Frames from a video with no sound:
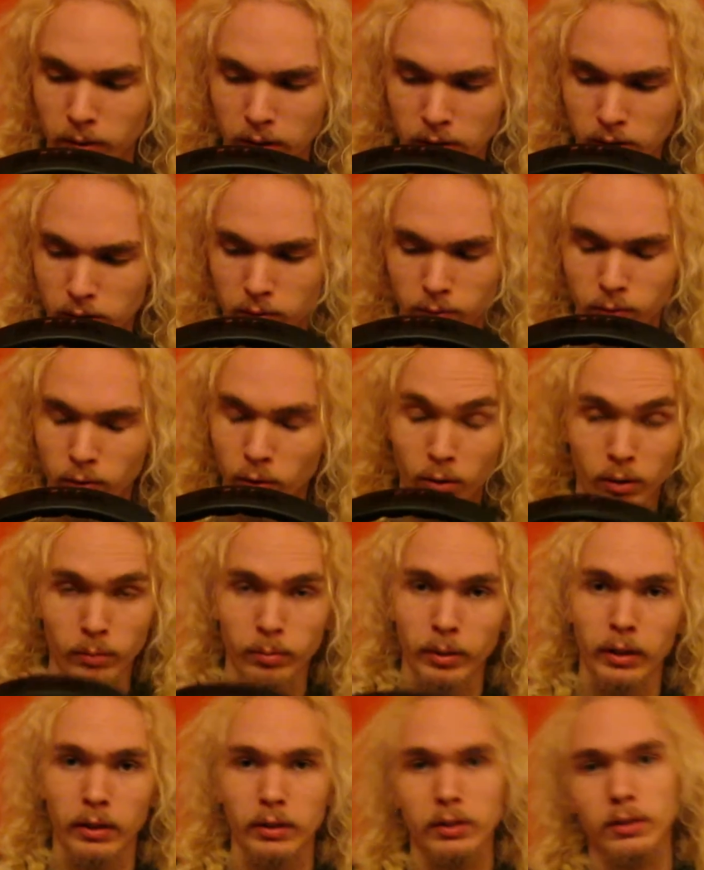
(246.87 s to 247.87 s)
as velour
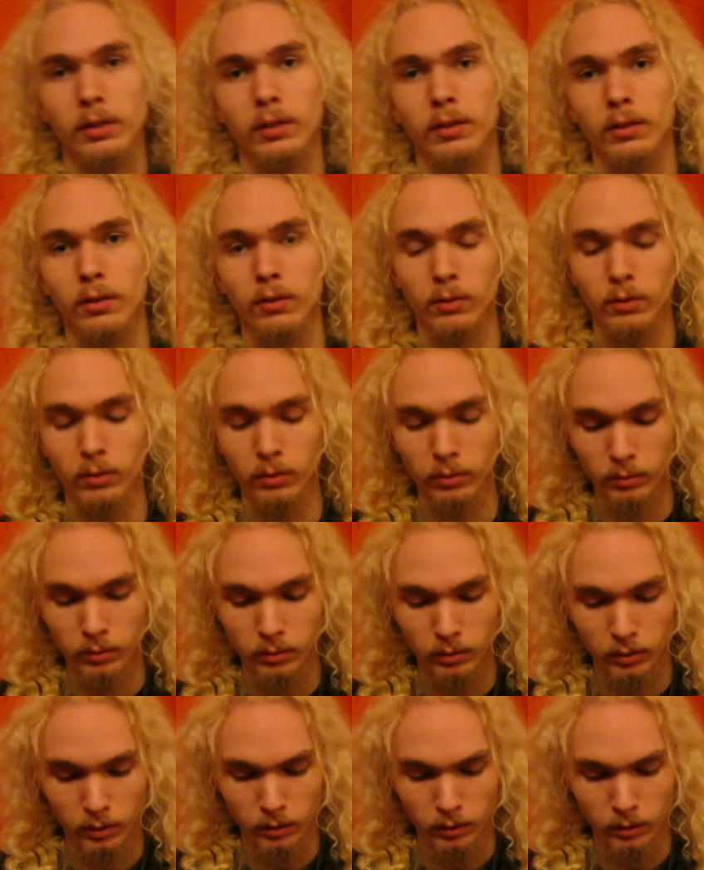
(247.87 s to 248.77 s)
pads tend to do.